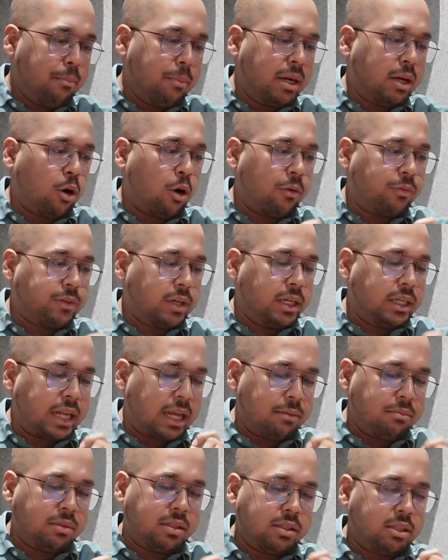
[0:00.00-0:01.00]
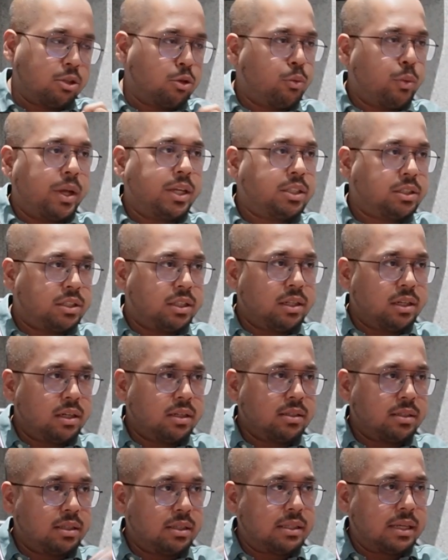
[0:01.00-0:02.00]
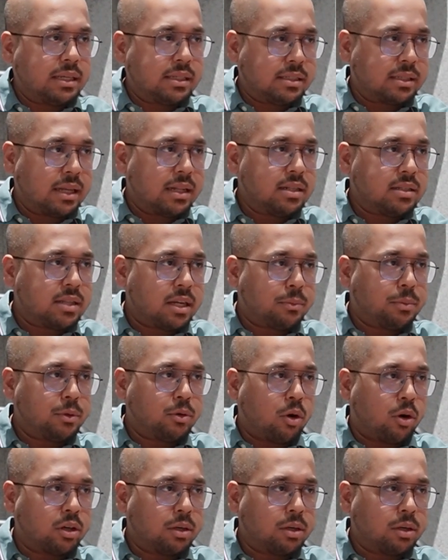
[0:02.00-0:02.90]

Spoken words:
But oftentimes these questionnaires, these Excels that we